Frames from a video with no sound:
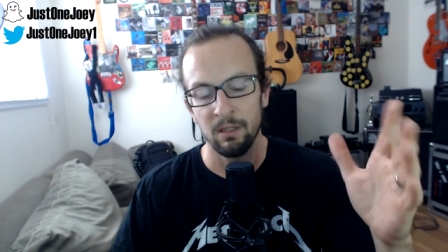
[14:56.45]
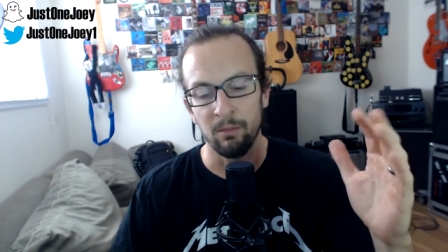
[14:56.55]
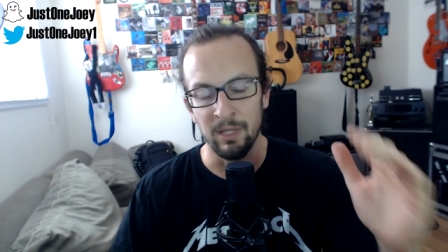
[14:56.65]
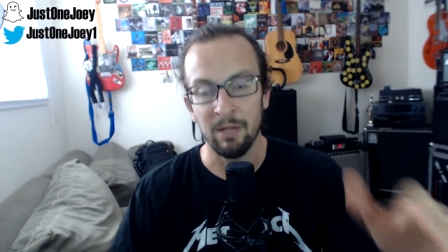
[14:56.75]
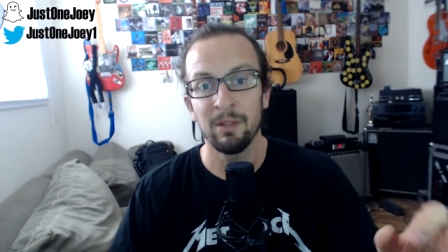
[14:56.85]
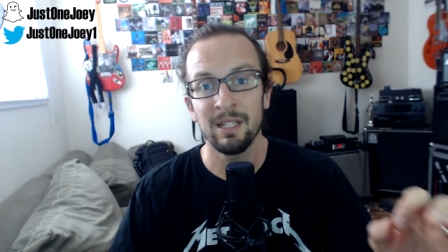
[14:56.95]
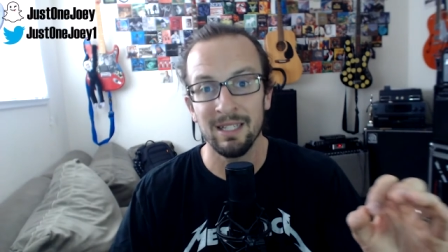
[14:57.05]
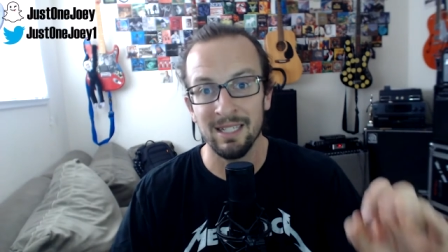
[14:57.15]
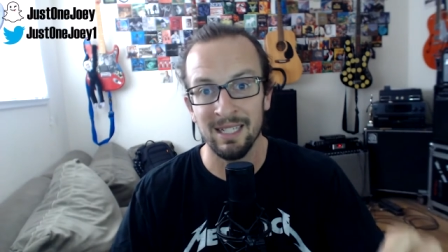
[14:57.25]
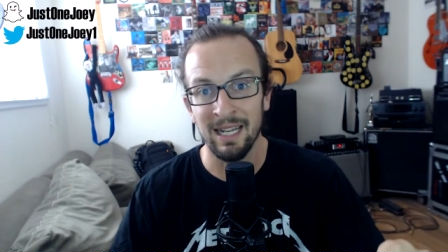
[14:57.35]
When they released
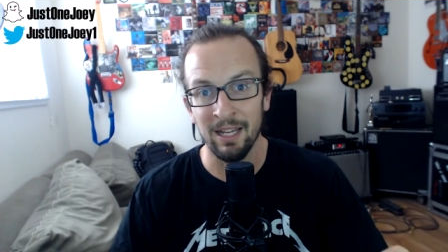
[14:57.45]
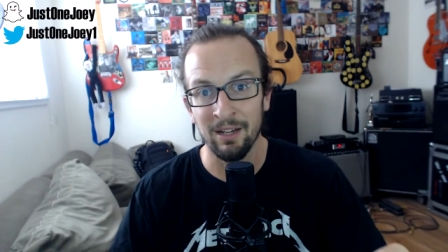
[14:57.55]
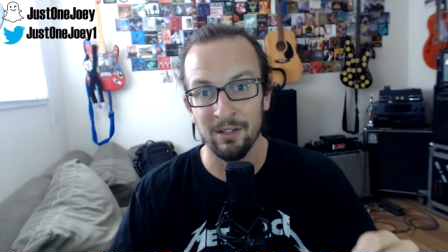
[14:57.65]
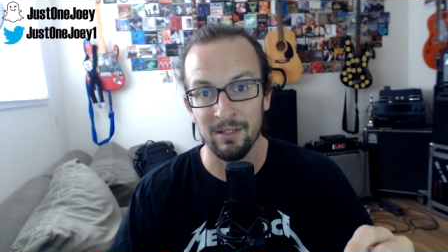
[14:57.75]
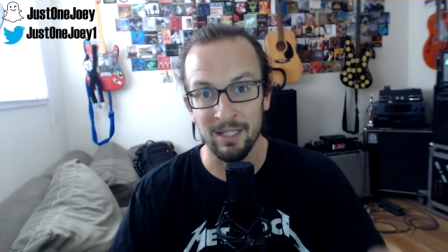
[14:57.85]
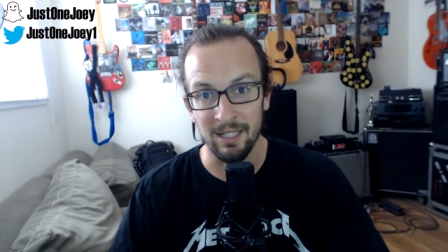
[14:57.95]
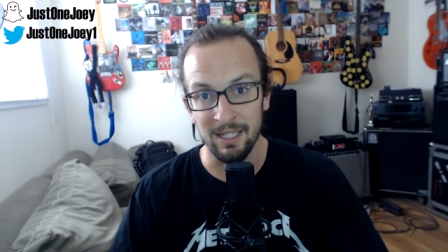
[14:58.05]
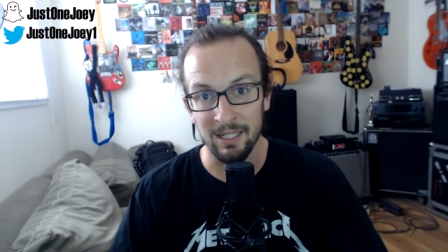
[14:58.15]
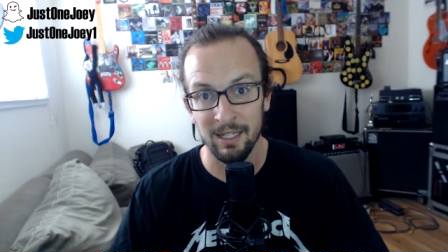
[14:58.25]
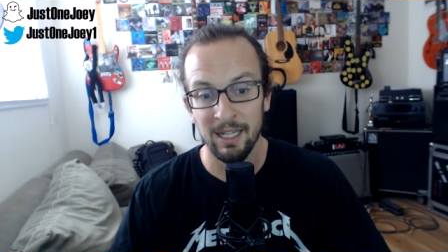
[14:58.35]
the Saint Anger
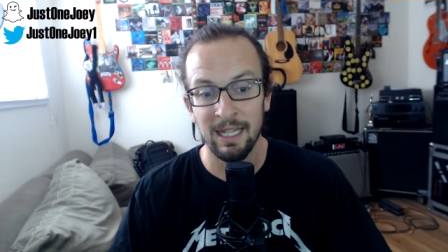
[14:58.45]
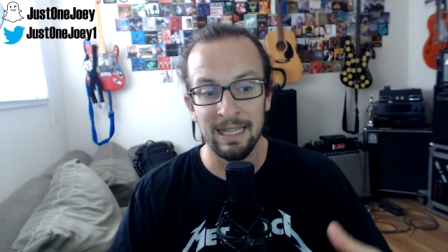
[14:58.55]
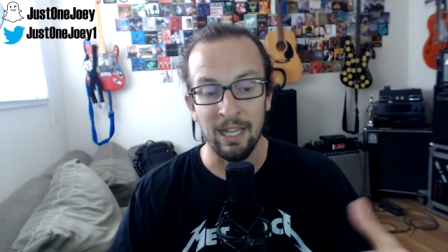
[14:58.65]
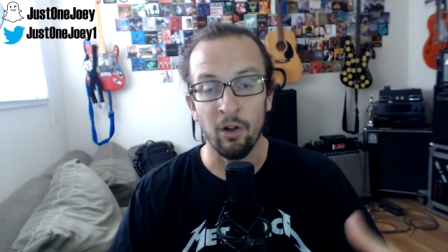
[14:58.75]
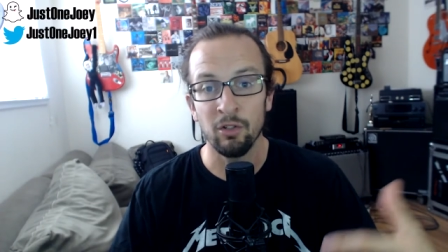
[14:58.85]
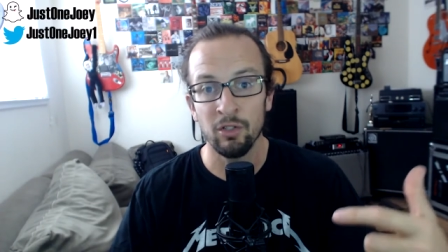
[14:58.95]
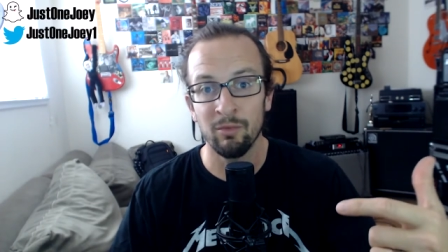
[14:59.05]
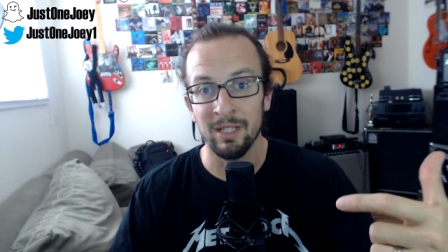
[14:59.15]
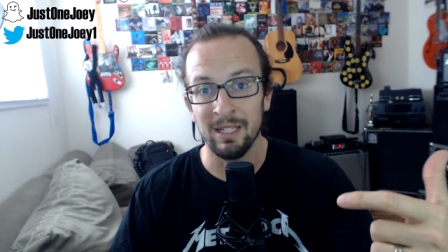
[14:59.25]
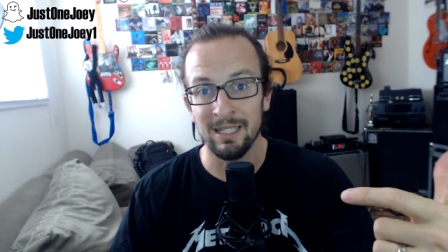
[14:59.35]
CD, they also
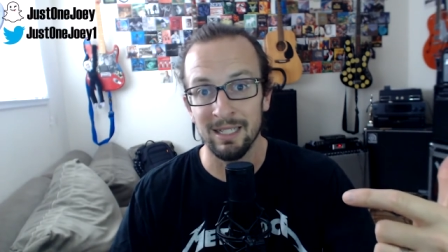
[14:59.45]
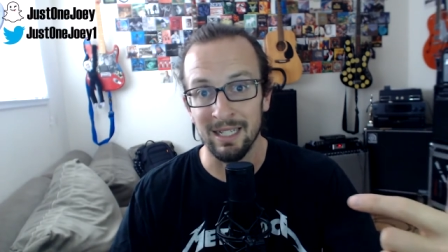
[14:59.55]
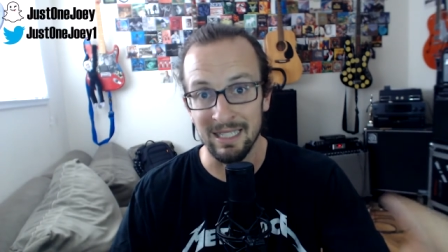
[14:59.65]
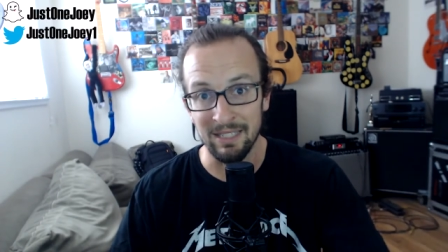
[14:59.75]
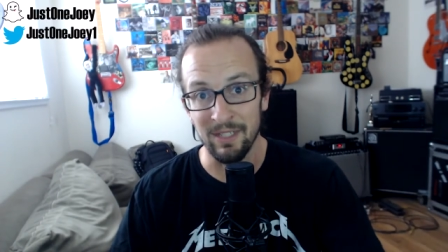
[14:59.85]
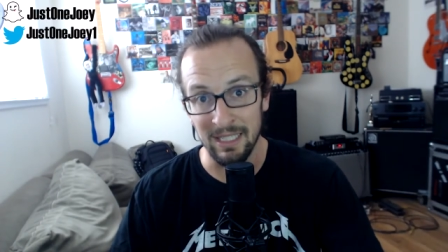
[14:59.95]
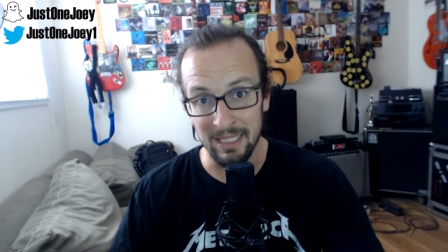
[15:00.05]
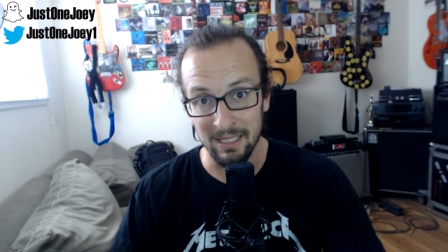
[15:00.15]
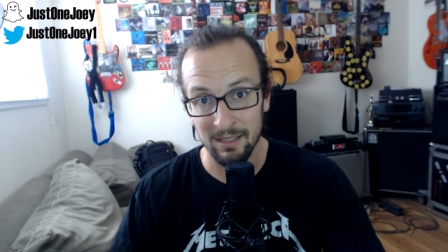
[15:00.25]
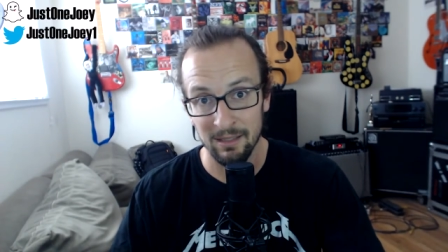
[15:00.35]
released a
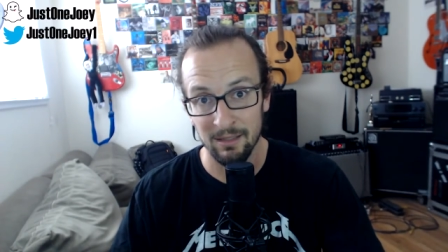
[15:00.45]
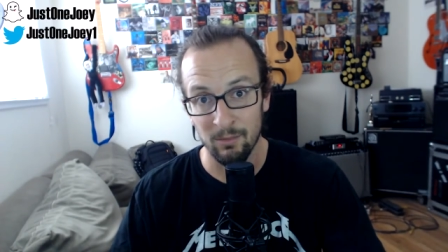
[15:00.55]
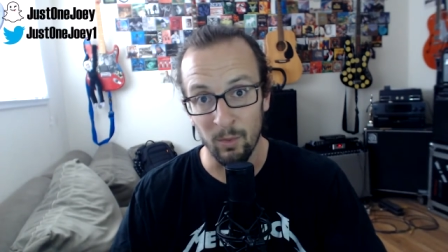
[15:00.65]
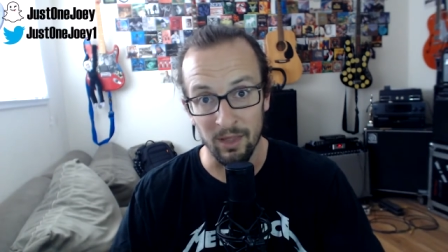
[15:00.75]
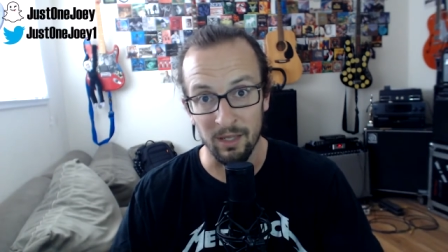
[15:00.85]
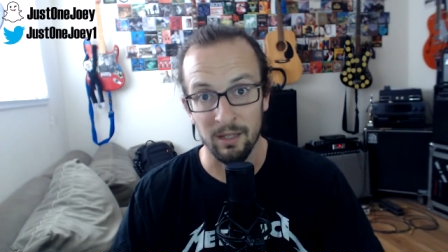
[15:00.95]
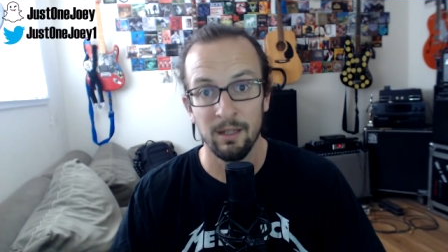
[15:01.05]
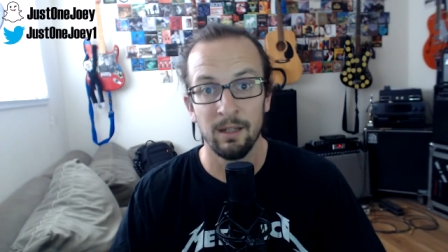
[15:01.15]
DVD with it.